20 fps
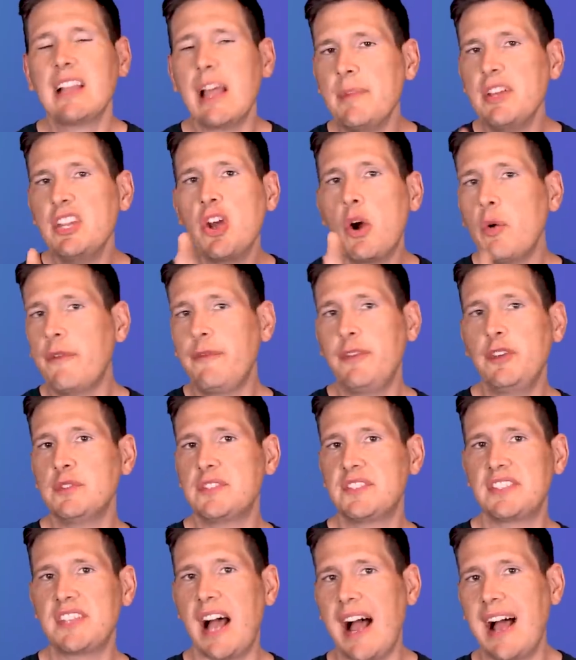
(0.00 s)
Let me know if
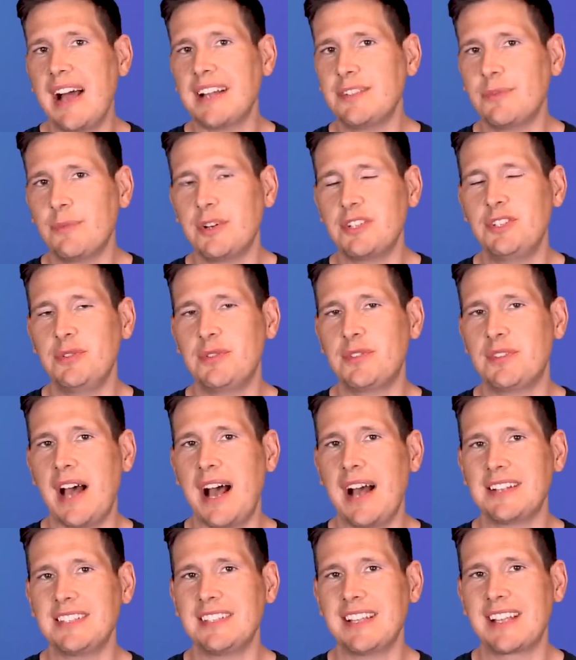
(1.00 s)
you saw it and what you
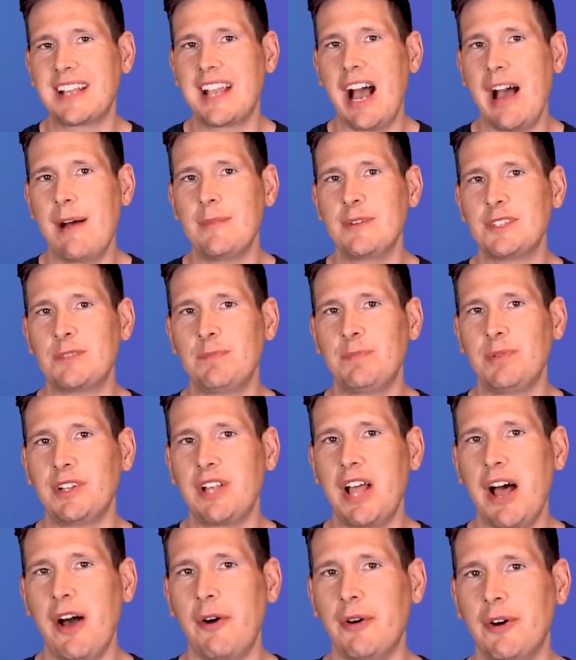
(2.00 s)
thought in the comments
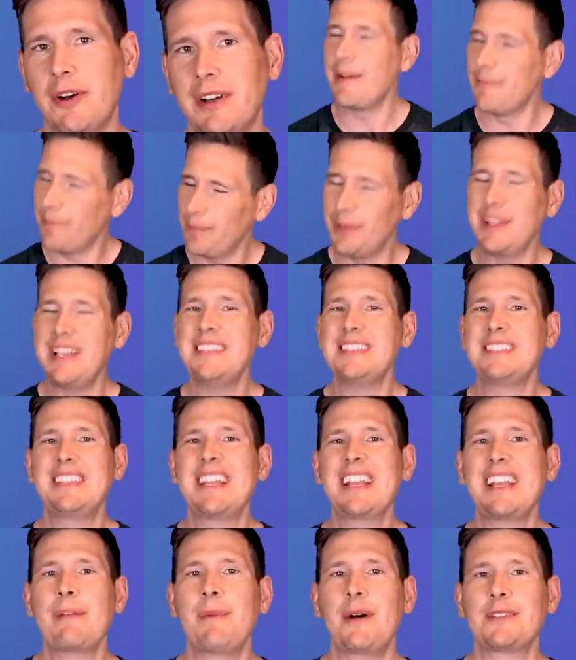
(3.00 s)
below. And please
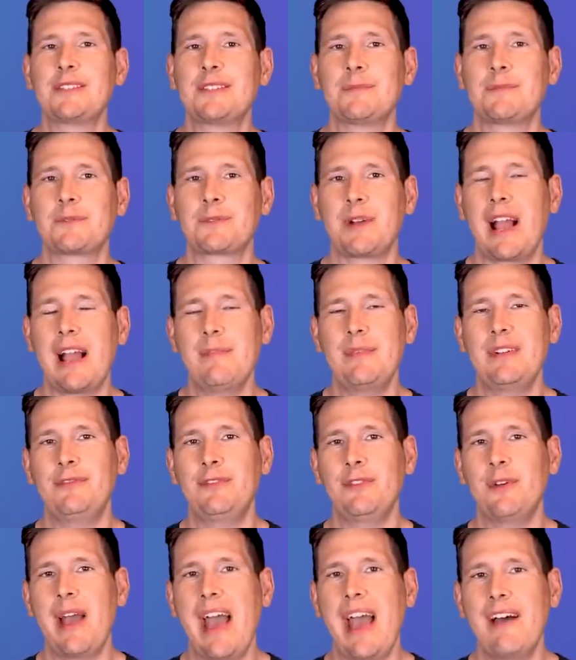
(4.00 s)
think about subscribing
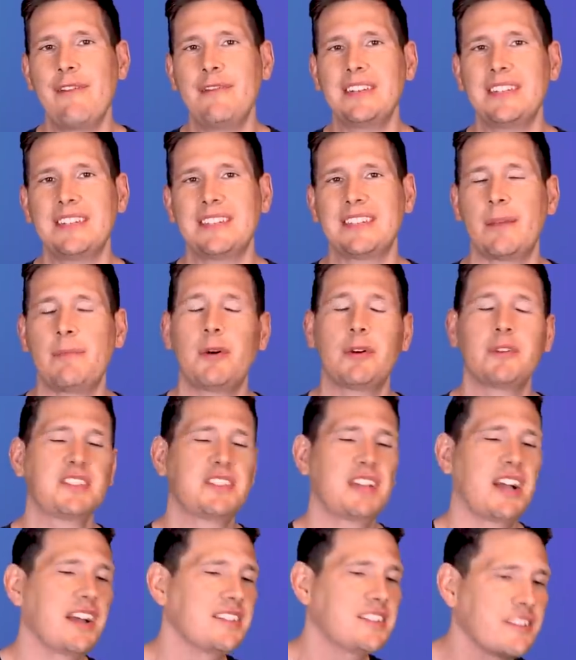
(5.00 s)
if you haven't as I
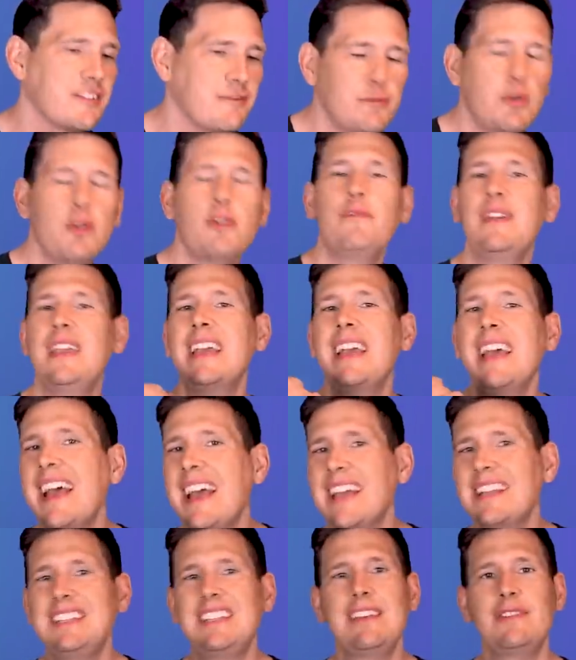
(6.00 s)
post tons of movie
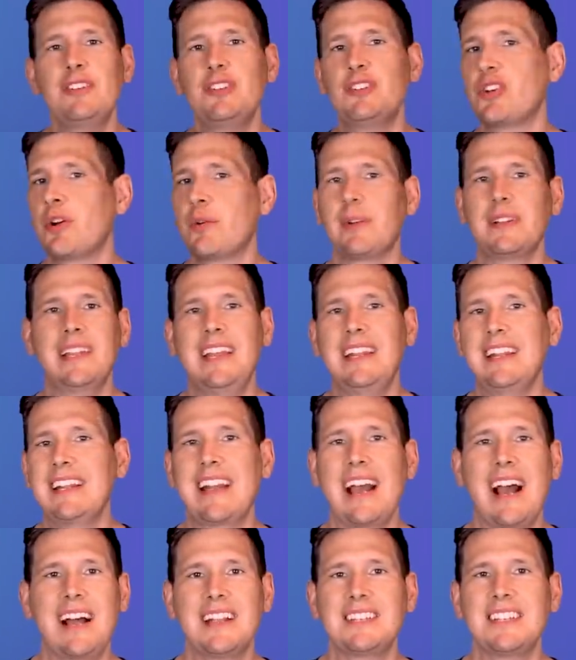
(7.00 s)
and TV show
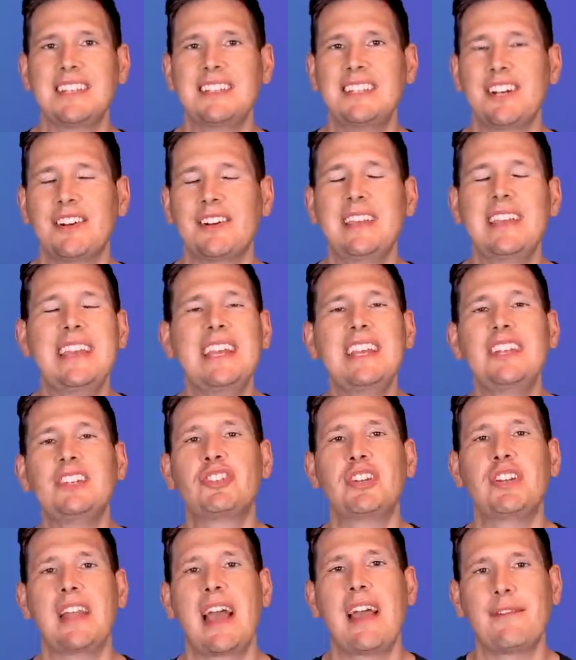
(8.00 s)
related content here
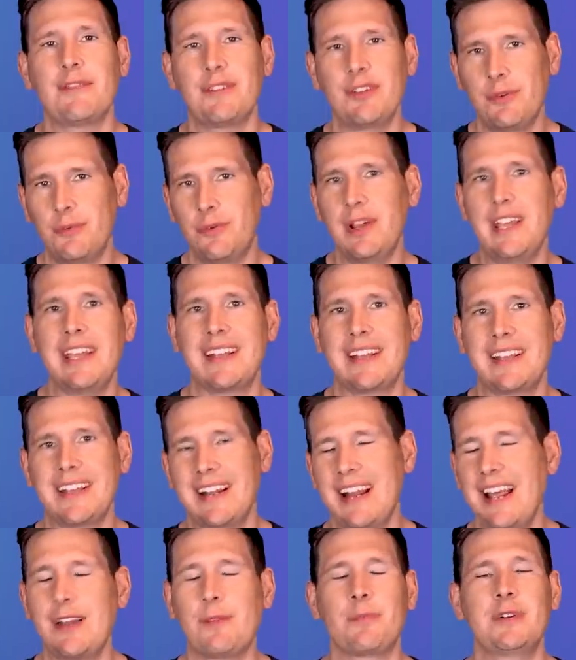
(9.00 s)
each and every week.
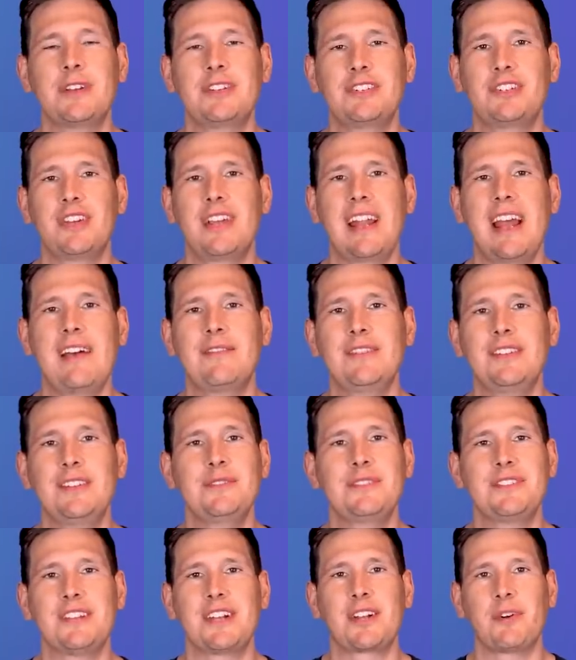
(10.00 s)
And I'd appreciate having
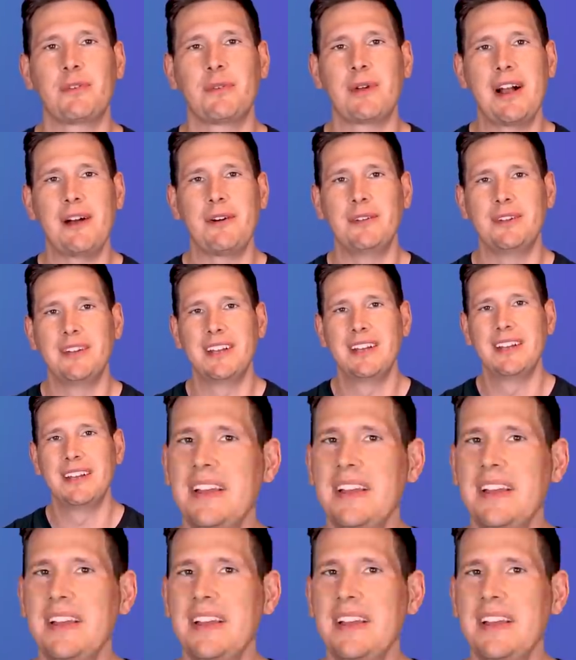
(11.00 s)
you stick around.